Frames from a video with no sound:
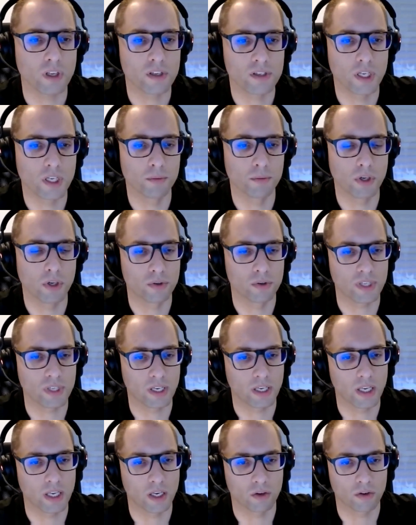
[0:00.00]
still below
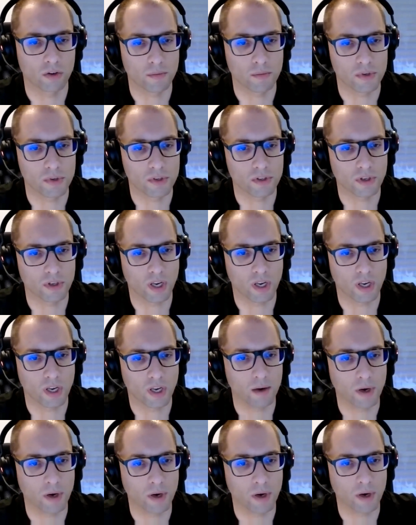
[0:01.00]
10 kilograms.
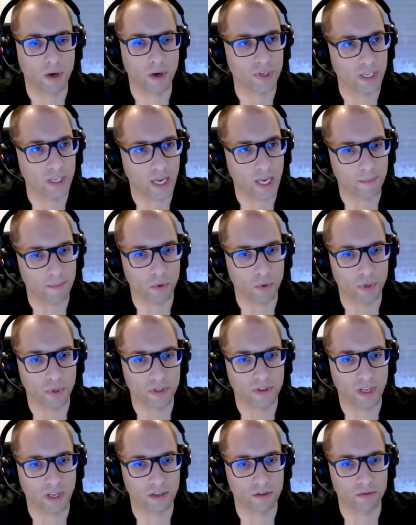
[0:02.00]
I'm pretty happy
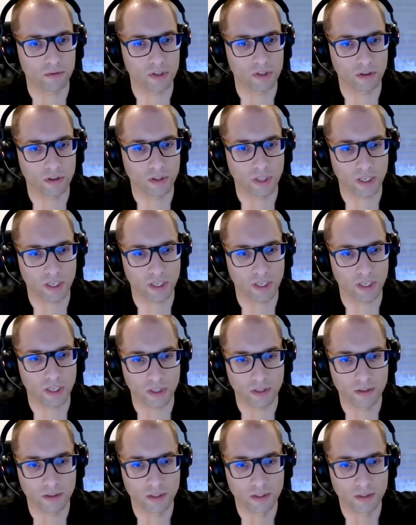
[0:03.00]
with that result,
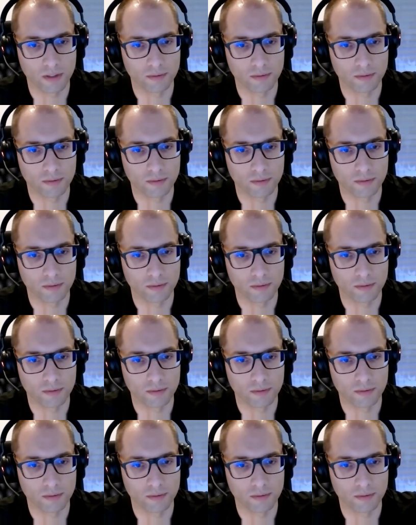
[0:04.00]
actually.